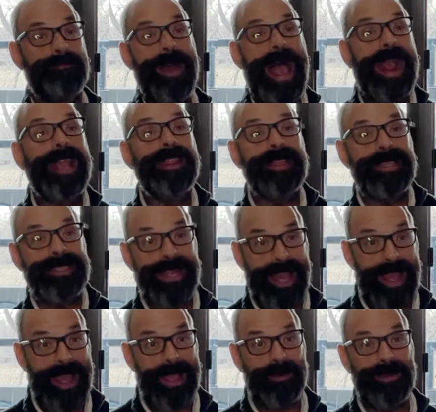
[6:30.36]
Back in the
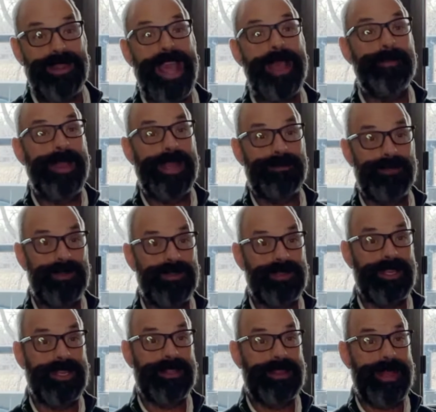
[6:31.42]
day when they made
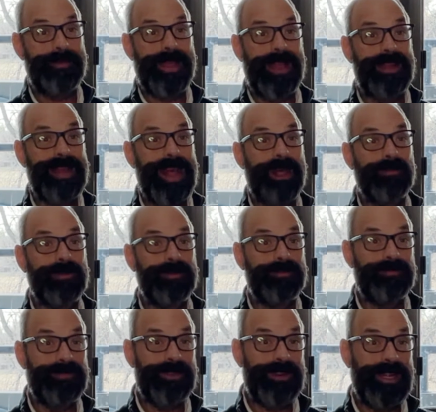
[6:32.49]
music, they made an album.
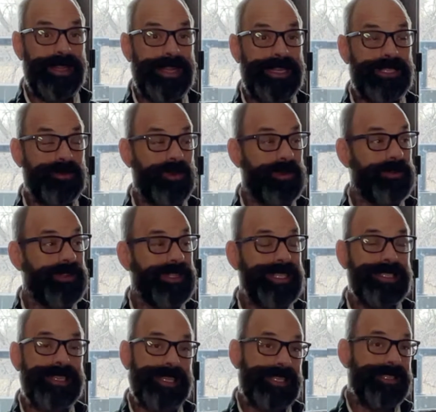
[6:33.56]
They're not. They just weren't
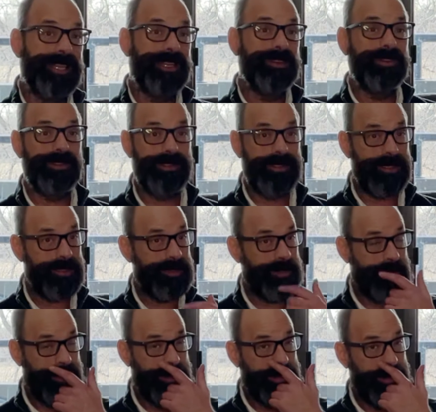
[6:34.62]
releasing singles, and
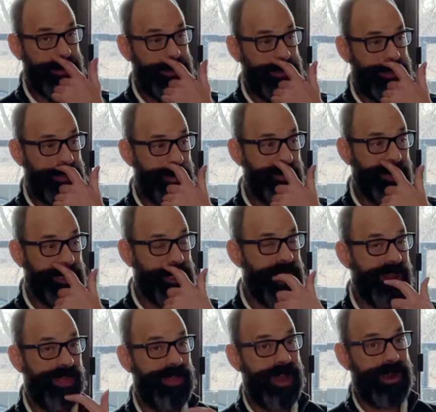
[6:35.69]
they put a lot
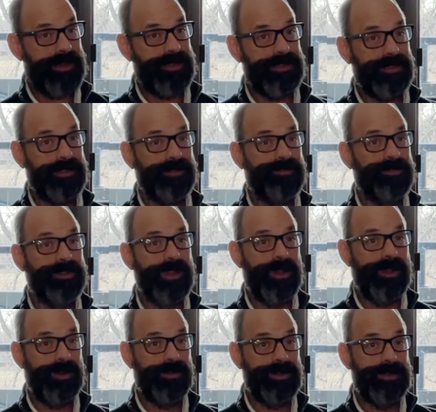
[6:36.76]
of thought into the
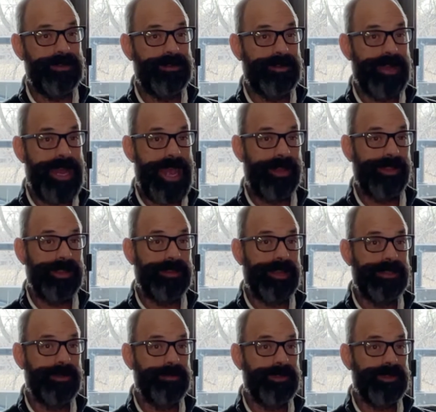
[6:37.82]
flow and how they
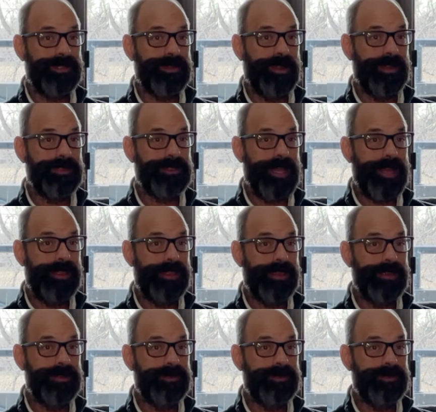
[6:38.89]
lined up their songs, I think.